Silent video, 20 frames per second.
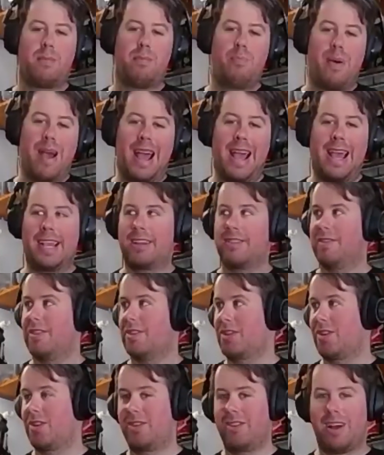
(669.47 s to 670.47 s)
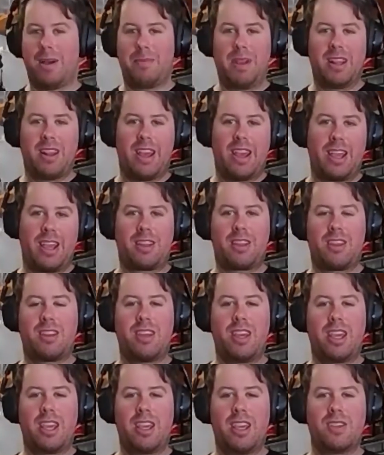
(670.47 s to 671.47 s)
bag of this. I mean, like the
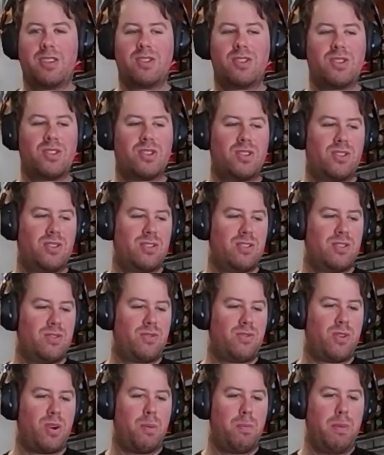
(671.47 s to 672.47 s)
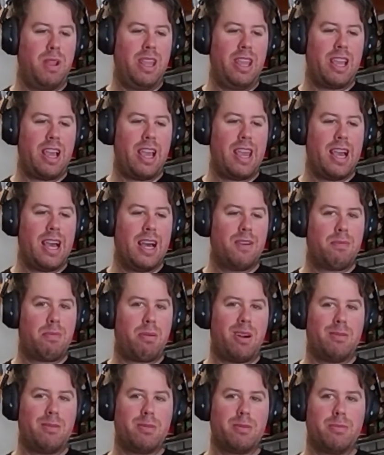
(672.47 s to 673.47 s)
thing is for me, I have
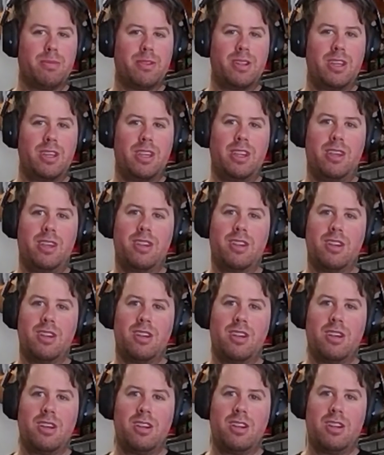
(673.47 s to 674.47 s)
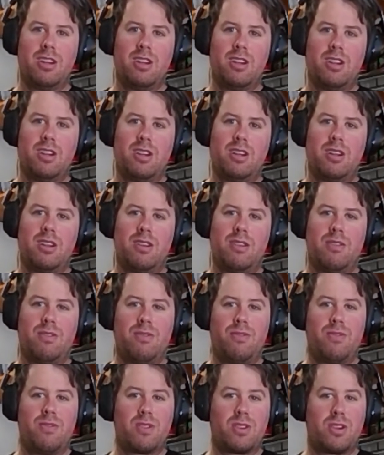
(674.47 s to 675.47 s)
probably
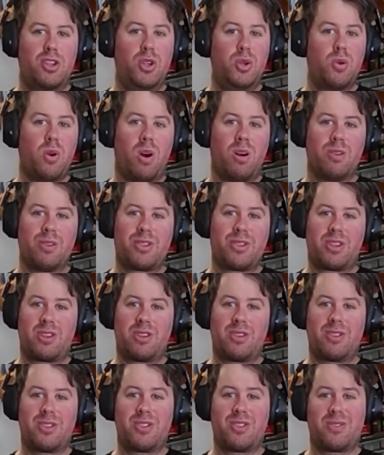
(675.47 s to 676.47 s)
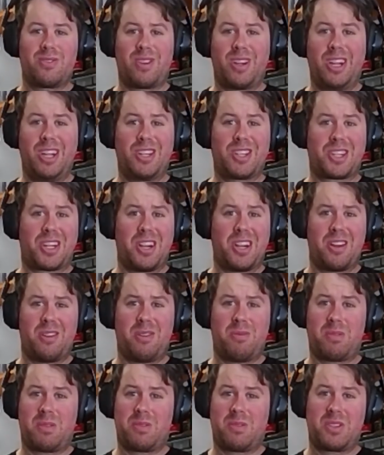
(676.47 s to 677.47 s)
two holsters for each gun
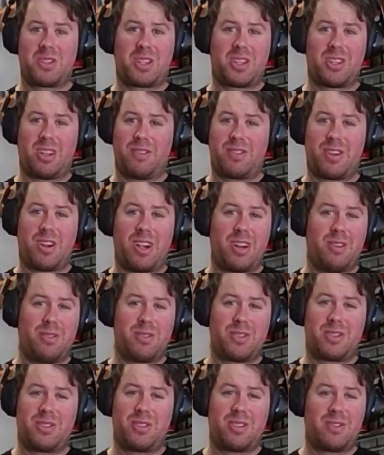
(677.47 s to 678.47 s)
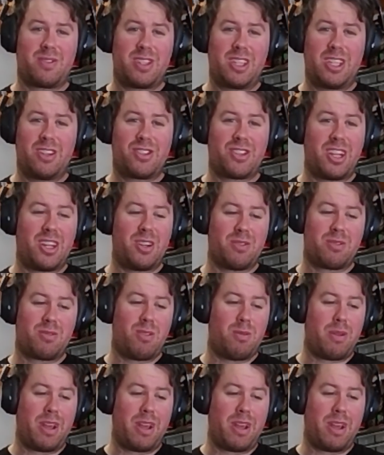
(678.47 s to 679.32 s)
almost, because I've tried holsters over the years. I don't throw them.